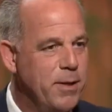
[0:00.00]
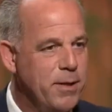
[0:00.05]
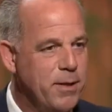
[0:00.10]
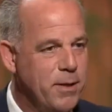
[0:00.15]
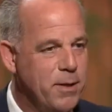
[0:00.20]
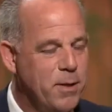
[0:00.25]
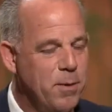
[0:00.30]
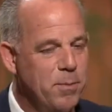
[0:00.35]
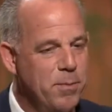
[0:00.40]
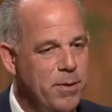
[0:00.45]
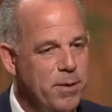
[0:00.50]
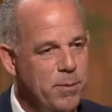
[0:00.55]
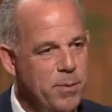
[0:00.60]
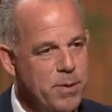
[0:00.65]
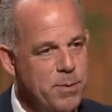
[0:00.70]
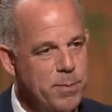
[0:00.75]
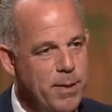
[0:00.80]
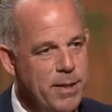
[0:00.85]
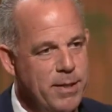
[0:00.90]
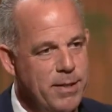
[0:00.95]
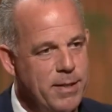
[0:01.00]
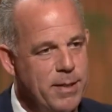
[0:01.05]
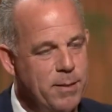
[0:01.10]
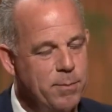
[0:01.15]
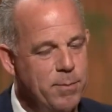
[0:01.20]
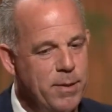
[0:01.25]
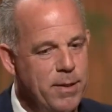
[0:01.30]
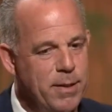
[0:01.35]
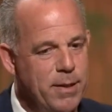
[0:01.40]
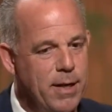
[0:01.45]
in the company with my
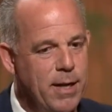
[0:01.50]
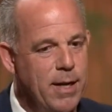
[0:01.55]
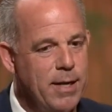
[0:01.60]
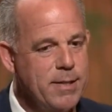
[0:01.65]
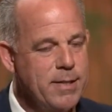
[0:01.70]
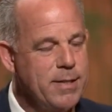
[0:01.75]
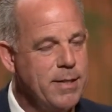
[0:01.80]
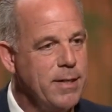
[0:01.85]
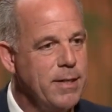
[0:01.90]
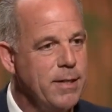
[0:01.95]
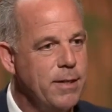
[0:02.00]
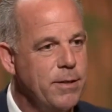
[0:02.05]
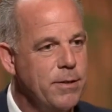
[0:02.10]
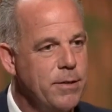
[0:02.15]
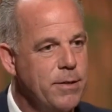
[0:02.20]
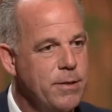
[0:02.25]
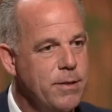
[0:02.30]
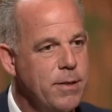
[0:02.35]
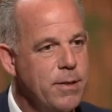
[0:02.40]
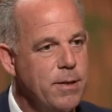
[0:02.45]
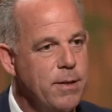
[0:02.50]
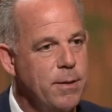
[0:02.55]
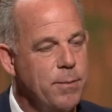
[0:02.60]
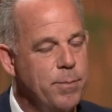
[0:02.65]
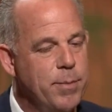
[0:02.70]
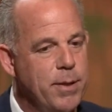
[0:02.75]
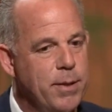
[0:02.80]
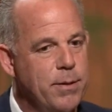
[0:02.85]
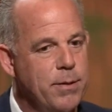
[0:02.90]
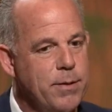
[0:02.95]
team in the last 10 years
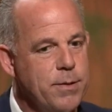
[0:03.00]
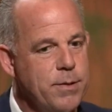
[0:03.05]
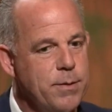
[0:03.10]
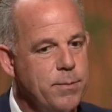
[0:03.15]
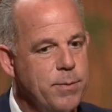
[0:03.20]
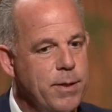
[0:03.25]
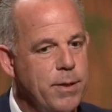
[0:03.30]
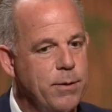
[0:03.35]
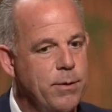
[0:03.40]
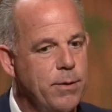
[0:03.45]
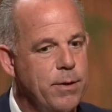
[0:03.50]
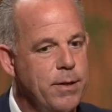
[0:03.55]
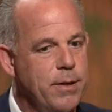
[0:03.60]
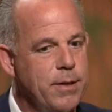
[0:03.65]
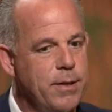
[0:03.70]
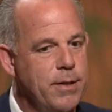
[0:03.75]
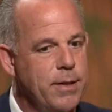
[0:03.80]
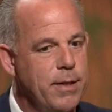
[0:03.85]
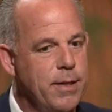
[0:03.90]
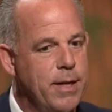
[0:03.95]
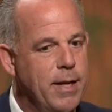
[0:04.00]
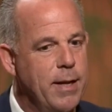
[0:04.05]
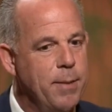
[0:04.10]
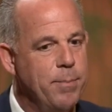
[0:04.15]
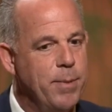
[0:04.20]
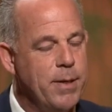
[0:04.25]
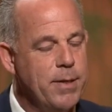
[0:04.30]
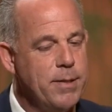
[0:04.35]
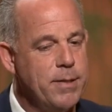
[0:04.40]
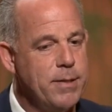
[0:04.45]
because we ordered an
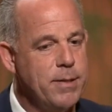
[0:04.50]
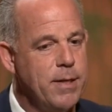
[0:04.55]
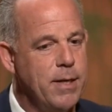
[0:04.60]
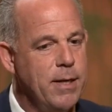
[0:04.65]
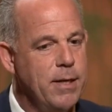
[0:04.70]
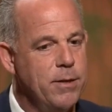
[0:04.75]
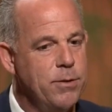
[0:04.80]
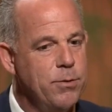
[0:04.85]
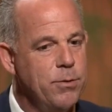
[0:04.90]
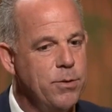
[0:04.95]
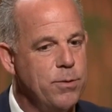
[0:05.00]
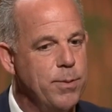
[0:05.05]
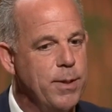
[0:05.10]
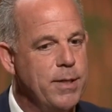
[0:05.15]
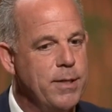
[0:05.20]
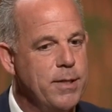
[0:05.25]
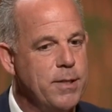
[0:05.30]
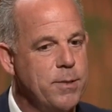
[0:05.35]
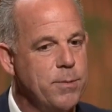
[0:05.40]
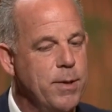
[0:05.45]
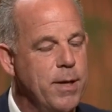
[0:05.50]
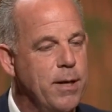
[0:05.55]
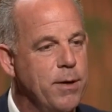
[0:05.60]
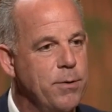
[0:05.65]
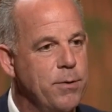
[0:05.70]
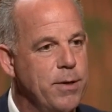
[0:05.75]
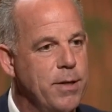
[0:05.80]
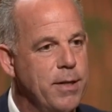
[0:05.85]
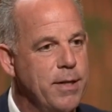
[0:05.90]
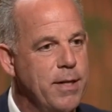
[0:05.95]
Airbus
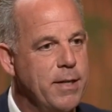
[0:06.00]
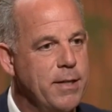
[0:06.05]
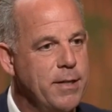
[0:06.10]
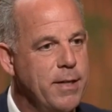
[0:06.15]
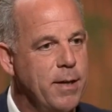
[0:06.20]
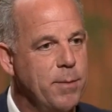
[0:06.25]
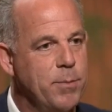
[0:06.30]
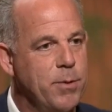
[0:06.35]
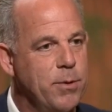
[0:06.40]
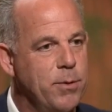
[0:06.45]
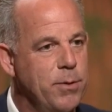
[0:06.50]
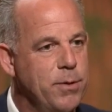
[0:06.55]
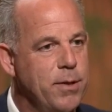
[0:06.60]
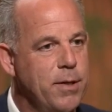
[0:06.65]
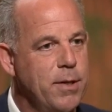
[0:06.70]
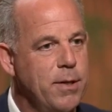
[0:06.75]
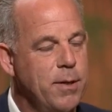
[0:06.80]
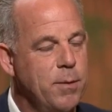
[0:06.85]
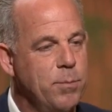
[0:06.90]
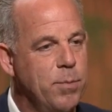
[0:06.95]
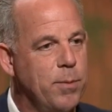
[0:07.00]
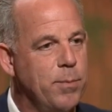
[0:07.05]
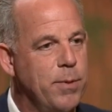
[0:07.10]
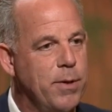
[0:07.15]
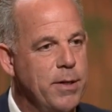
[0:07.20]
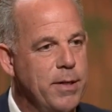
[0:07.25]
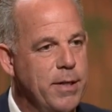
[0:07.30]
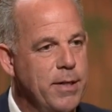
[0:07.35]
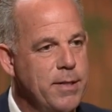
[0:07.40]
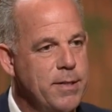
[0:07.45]
A220-300 at that time called
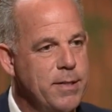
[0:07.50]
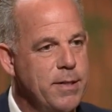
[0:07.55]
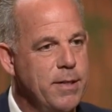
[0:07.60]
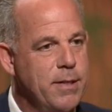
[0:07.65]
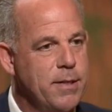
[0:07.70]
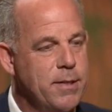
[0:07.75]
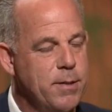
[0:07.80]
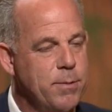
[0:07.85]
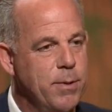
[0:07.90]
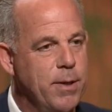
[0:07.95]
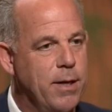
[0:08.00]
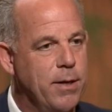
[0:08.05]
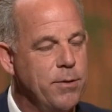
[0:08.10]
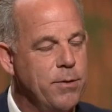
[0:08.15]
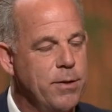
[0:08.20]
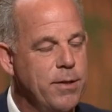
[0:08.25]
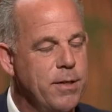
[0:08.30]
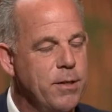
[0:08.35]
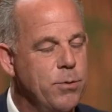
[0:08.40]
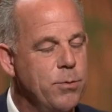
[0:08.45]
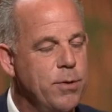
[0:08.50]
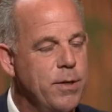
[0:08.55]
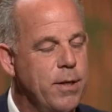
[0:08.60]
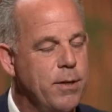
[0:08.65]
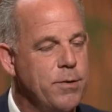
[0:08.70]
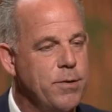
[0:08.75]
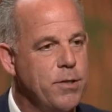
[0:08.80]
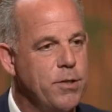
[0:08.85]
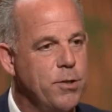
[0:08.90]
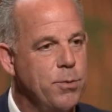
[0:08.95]
Bombardier CS300 in
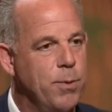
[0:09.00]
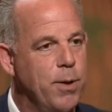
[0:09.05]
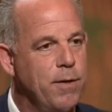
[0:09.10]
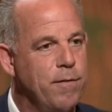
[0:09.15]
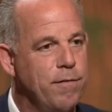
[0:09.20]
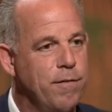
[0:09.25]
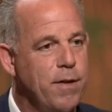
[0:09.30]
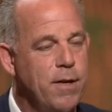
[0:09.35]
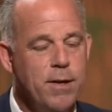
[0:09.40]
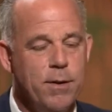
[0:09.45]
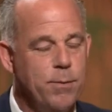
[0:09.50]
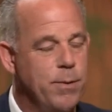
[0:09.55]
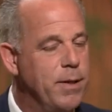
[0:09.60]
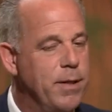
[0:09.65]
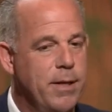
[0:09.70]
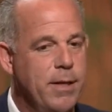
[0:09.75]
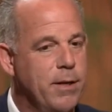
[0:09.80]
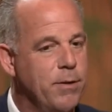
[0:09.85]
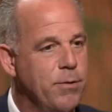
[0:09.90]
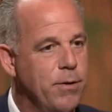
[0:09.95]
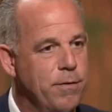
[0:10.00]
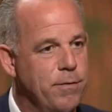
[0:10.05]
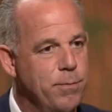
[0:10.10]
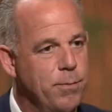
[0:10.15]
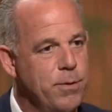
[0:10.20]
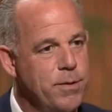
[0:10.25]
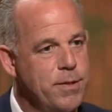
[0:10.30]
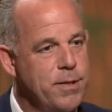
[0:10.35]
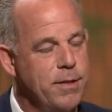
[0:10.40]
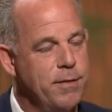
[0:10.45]
2012 when the aircraft
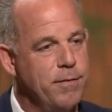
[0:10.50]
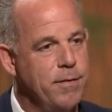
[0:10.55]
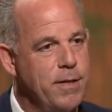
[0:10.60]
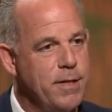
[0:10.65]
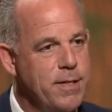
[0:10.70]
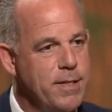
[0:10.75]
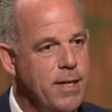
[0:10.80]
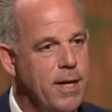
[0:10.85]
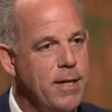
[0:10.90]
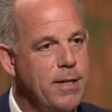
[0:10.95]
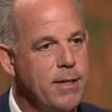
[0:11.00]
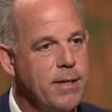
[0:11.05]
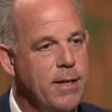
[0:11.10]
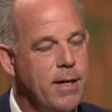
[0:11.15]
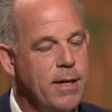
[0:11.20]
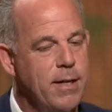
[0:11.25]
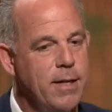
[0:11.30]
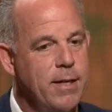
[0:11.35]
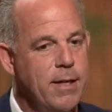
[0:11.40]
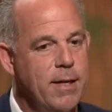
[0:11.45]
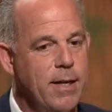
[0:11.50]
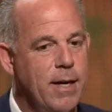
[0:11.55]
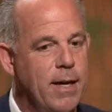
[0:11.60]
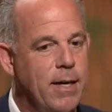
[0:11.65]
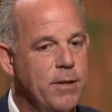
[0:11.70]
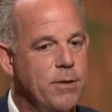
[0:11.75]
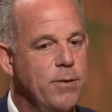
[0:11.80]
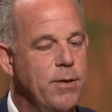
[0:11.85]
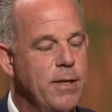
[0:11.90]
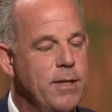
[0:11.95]
wasn't even designed, and I
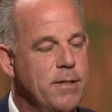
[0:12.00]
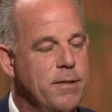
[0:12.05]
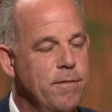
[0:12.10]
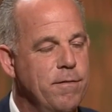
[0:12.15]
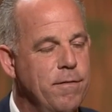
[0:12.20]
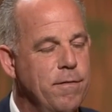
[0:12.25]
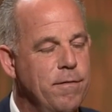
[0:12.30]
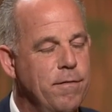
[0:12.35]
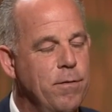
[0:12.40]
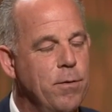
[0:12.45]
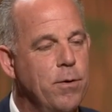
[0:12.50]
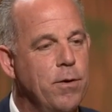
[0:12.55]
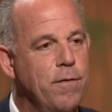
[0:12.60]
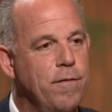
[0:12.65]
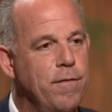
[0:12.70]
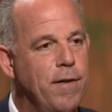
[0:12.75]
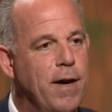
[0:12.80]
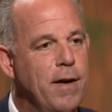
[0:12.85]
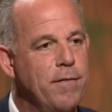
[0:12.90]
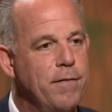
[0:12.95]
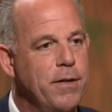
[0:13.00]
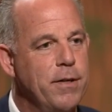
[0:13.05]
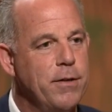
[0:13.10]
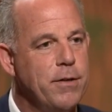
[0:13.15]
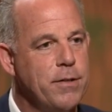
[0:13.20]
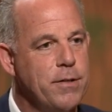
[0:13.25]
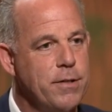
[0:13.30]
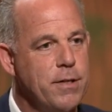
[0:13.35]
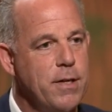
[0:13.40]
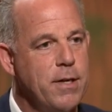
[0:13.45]
had to listen for 4 or 5
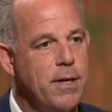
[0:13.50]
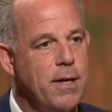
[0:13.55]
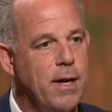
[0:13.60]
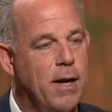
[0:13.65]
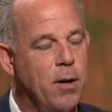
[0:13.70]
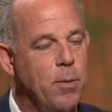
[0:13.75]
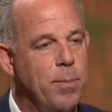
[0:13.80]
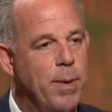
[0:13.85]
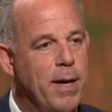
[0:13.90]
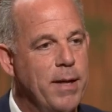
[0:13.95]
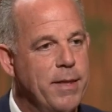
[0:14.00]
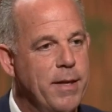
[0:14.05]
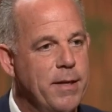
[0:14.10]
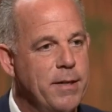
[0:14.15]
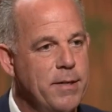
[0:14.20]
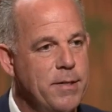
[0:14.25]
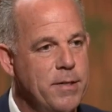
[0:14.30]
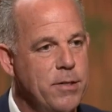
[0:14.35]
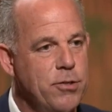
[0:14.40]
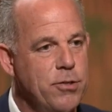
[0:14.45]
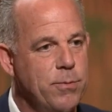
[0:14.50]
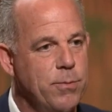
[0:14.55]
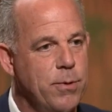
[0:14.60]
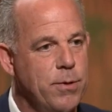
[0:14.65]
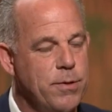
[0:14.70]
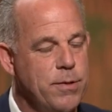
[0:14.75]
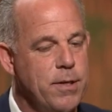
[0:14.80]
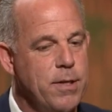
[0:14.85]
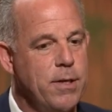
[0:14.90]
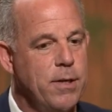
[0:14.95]
years how bad that decision
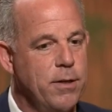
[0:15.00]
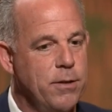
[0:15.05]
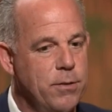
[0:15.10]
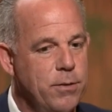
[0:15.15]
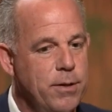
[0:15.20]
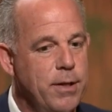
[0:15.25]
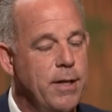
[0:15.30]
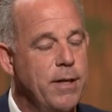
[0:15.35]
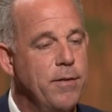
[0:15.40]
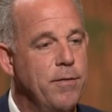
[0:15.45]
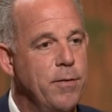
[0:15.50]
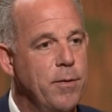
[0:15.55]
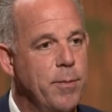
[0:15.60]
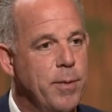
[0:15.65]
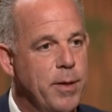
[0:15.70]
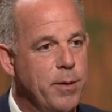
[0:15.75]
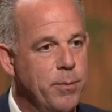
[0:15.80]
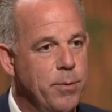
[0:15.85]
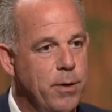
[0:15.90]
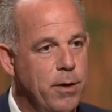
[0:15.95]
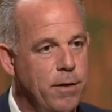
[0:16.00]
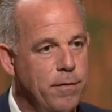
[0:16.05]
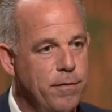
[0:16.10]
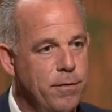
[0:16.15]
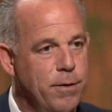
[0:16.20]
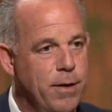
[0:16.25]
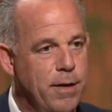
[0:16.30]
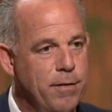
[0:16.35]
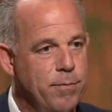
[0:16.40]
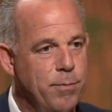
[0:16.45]
was. Today everybody would love
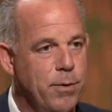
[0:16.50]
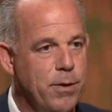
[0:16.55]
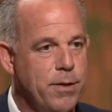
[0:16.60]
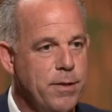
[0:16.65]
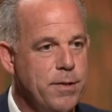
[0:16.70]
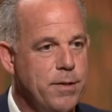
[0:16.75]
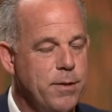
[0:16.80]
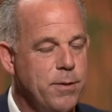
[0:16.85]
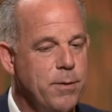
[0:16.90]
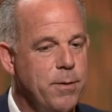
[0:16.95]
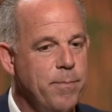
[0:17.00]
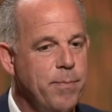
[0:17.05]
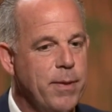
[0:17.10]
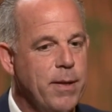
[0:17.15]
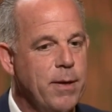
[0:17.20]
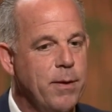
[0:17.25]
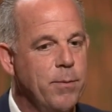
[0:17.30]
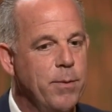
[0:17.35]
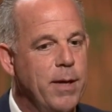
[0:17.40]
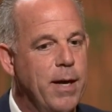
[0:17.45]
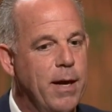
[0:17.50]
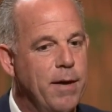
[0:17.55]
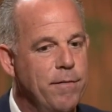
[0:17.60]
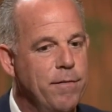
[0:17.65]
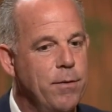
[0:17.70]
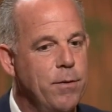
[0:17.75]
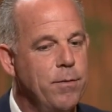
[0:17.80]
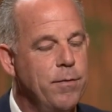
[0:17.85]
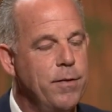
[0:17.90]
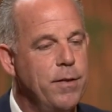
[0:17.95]
to have one. So we have
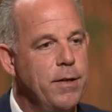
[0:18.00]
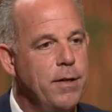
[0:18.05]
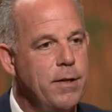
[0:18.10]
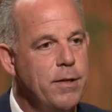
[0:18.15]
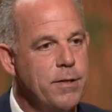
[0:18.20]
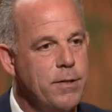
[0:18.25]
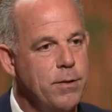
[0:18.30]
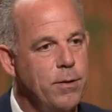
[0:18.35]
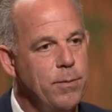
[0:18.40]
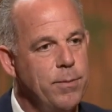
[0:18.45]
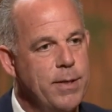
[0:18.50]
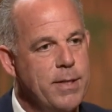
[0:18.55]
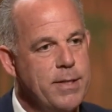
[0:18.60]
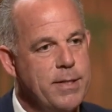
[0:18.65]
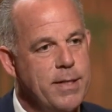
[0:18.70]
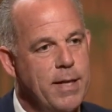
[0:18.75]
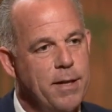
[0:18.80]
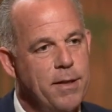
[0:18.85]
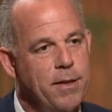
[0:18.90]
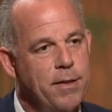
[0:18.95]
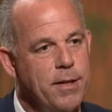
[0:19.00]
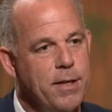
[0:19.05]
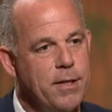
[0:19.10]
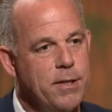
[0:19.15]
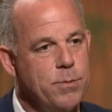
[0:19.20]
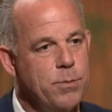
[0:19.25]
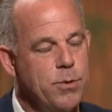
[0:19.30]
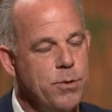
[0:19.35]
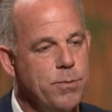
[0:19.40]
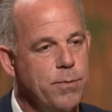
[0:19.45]
over the years always done
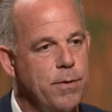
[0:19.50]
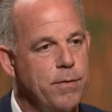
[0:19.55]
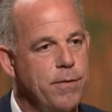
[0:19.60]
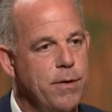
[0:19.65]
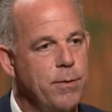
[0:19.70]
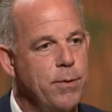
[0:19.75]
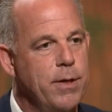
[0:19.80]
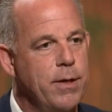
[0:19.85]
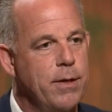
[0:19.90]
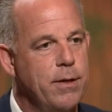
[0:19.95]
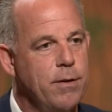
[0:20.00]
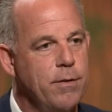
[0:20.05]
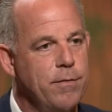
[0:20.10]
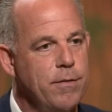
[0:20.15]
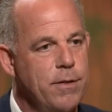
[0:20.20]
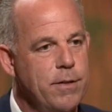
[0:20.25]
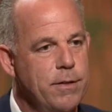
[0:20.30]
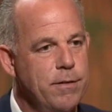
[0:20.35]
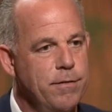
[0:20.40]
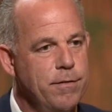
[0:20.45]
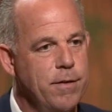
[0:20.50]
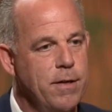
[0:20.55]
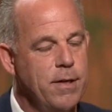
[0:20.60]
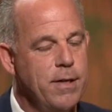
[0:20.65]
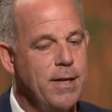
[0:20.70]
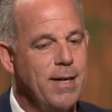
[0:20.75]
things which were very innovative.